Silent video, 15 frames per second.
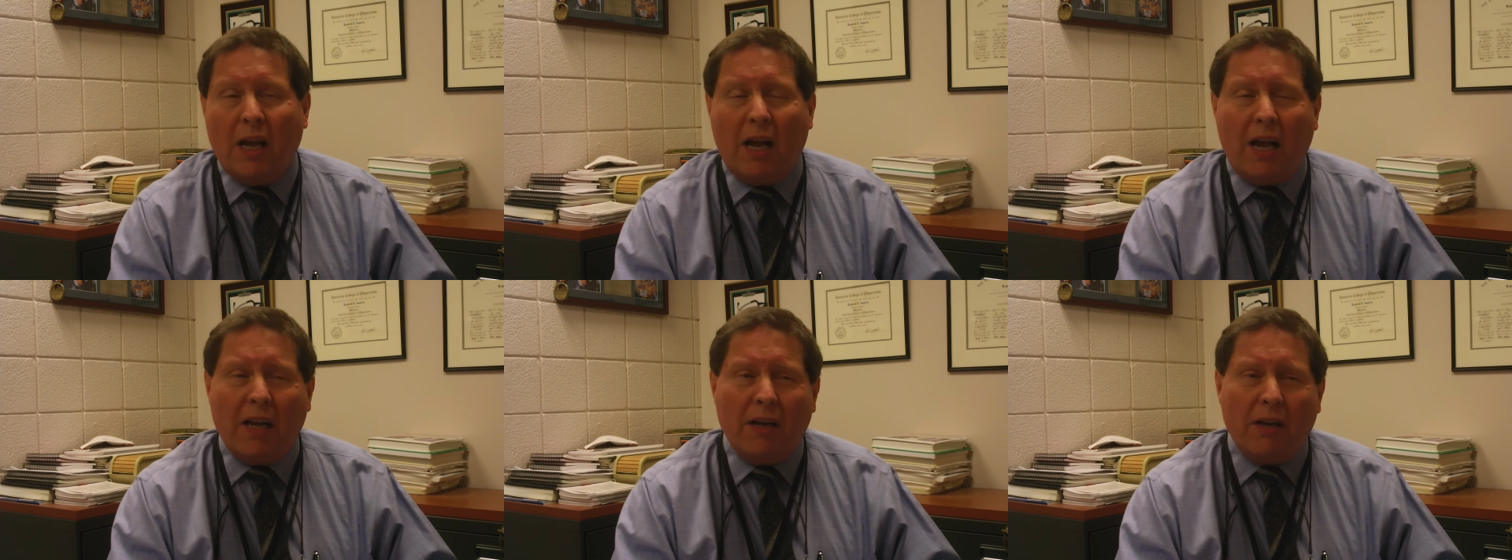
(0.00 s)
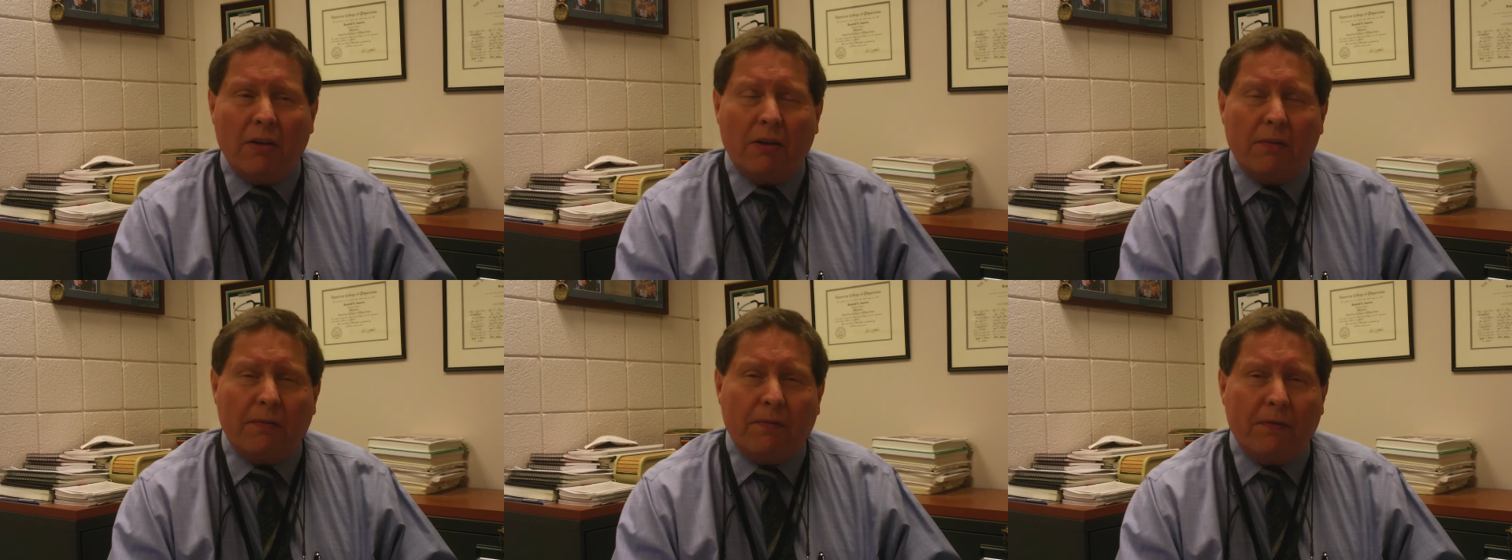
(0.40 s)

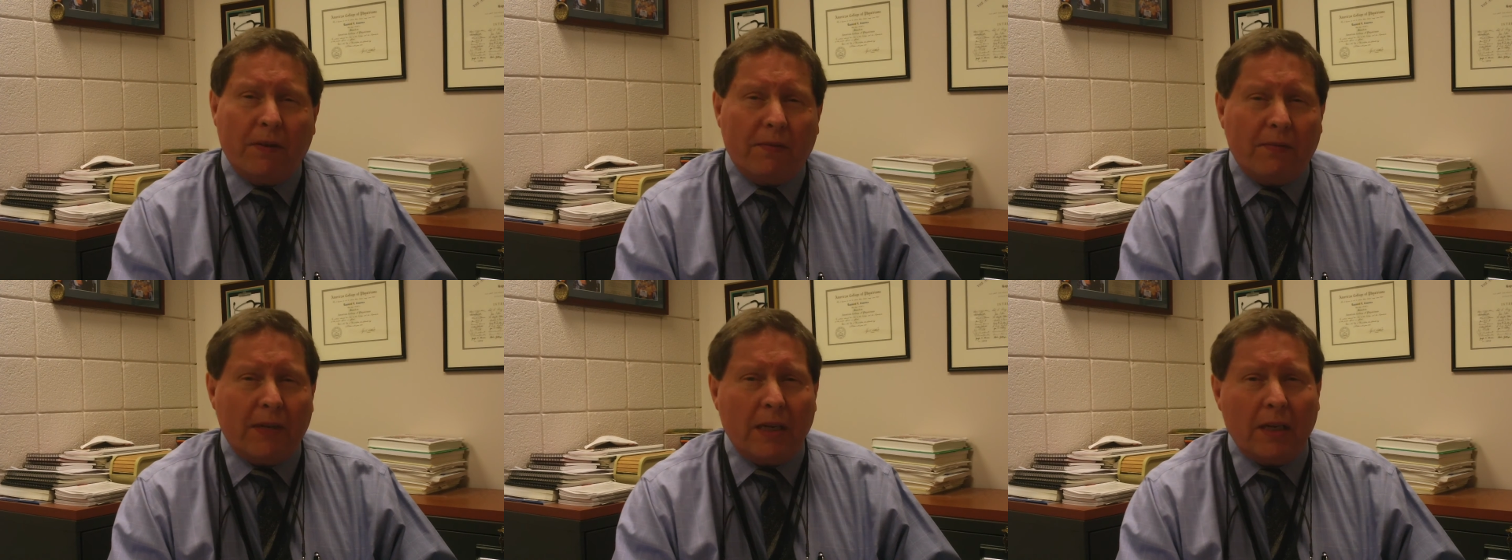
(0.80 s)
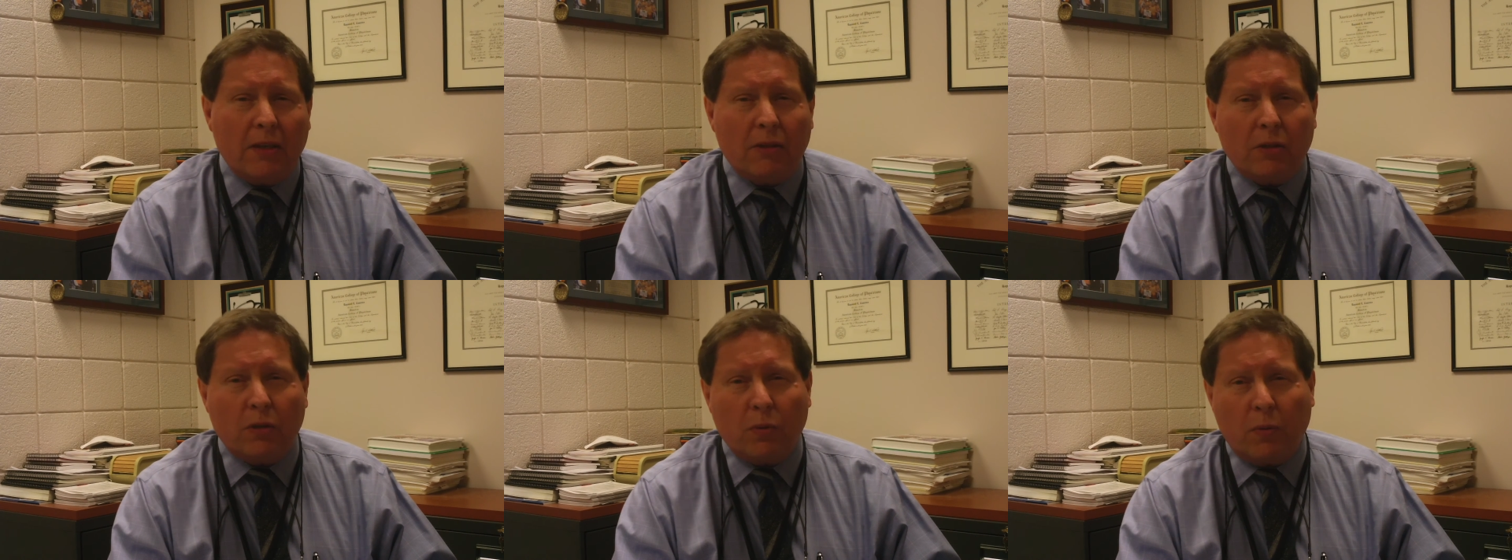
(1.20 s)
Another 15
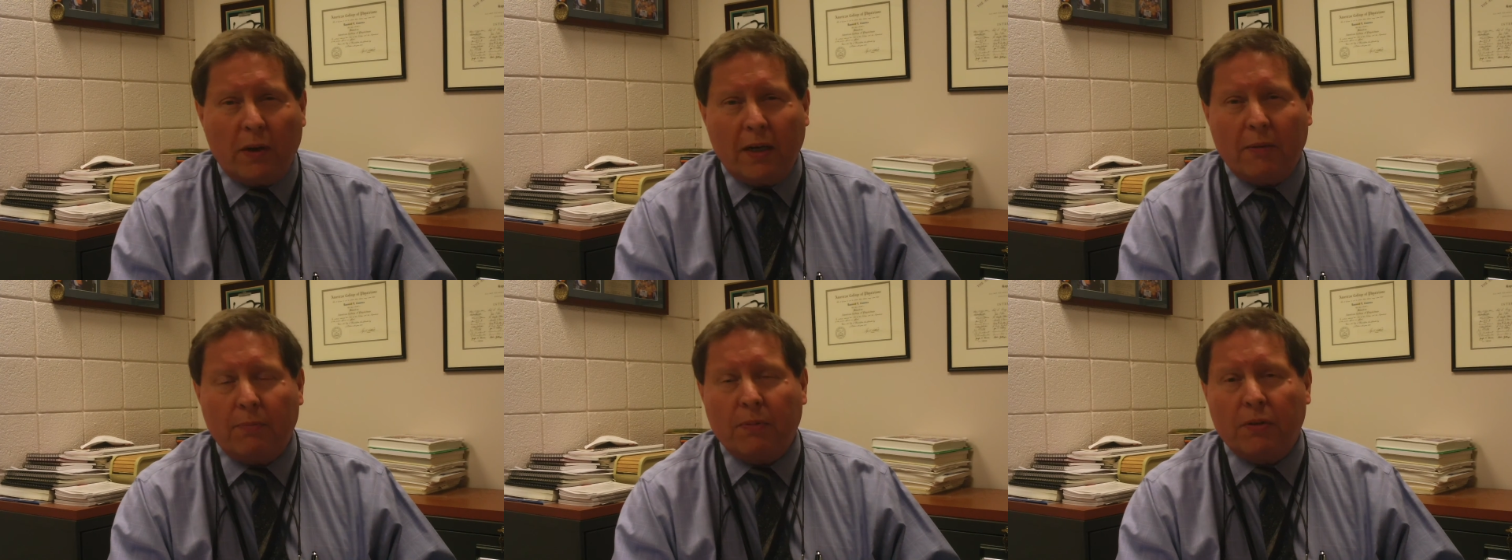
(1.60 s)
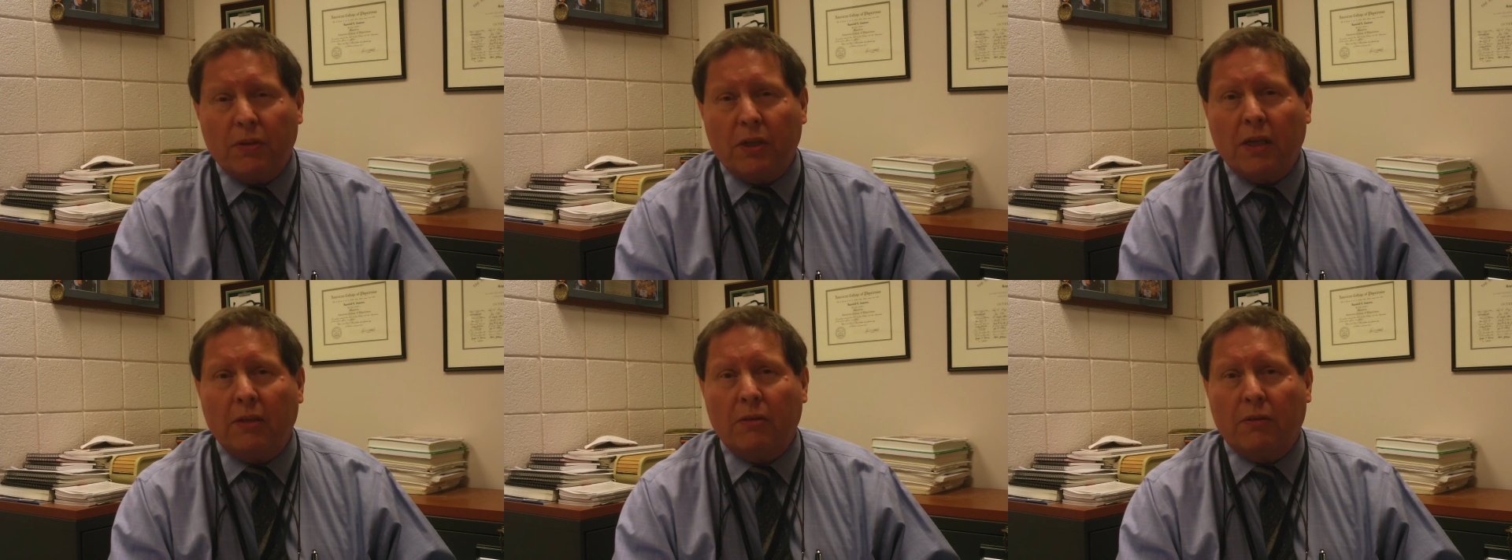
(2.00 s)
to
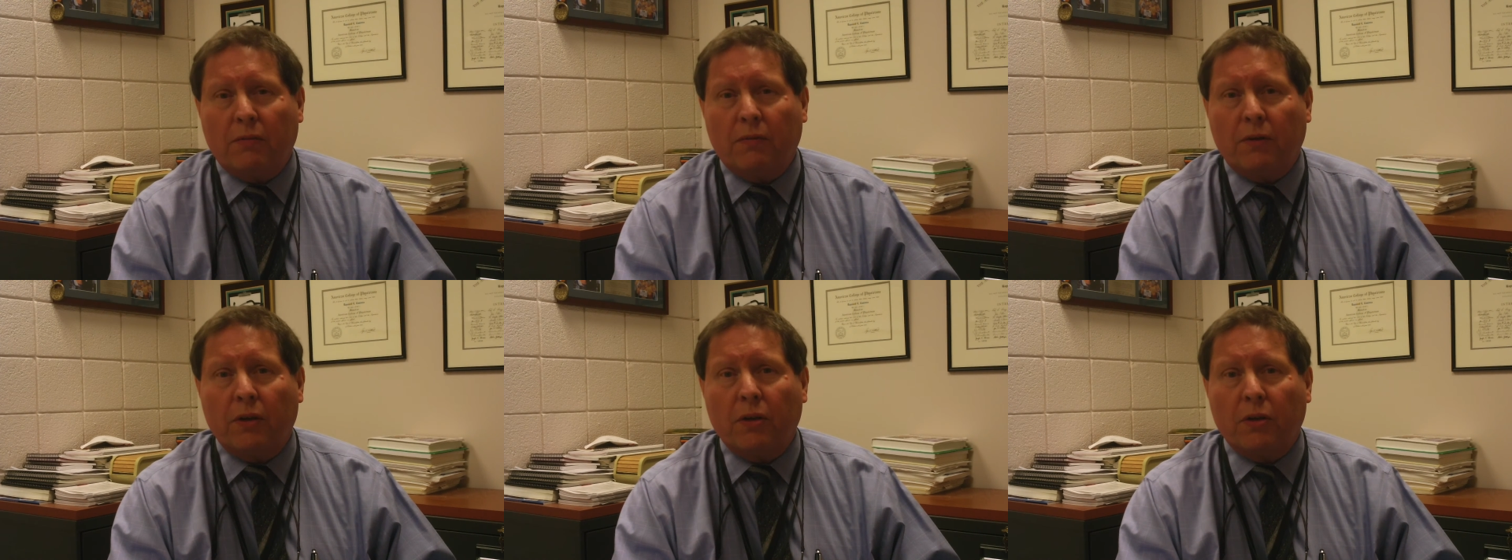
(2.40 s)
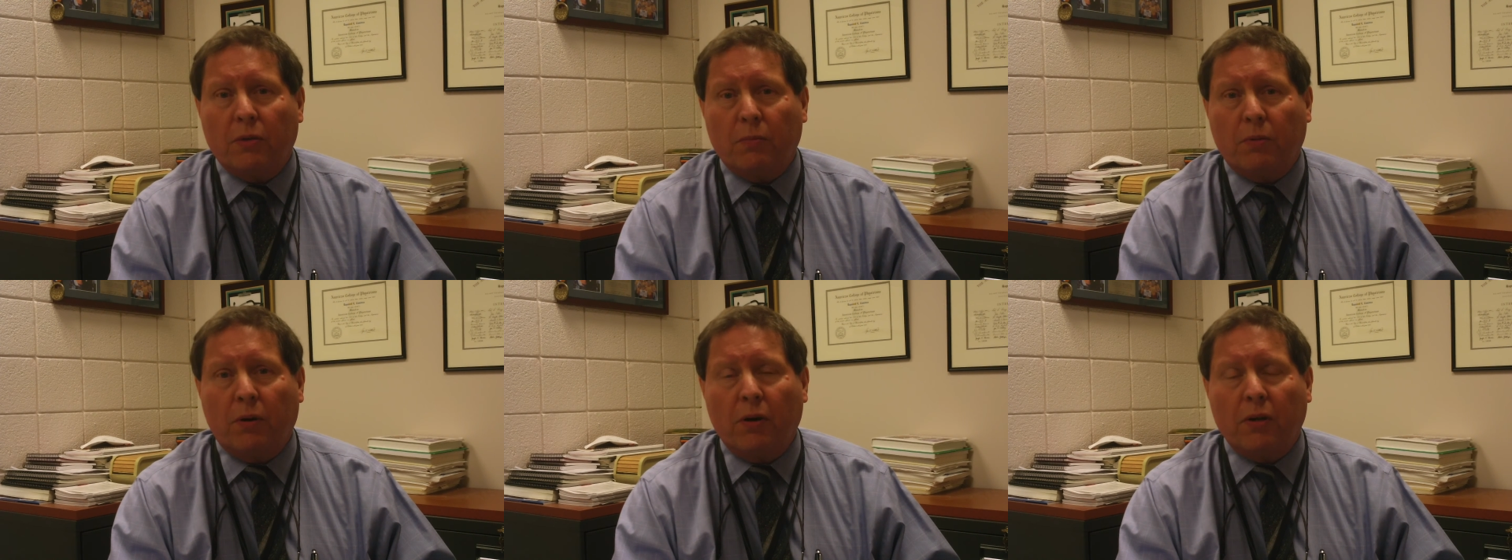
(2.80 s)
20% are very
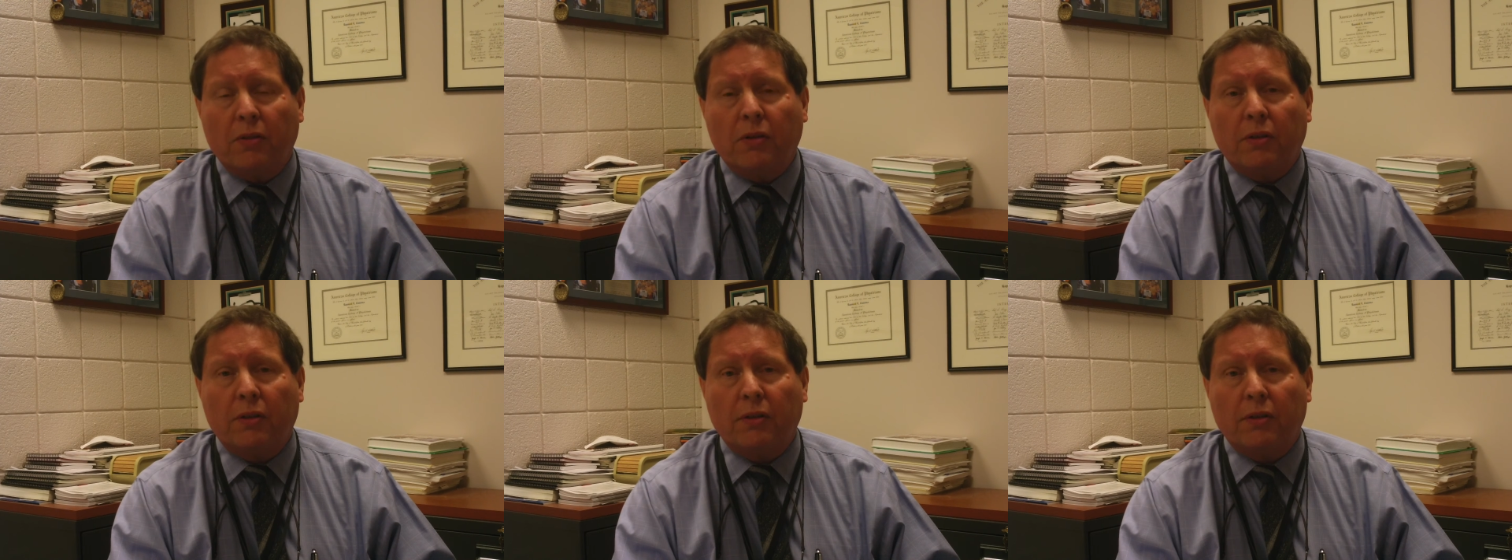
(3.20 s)
good partial,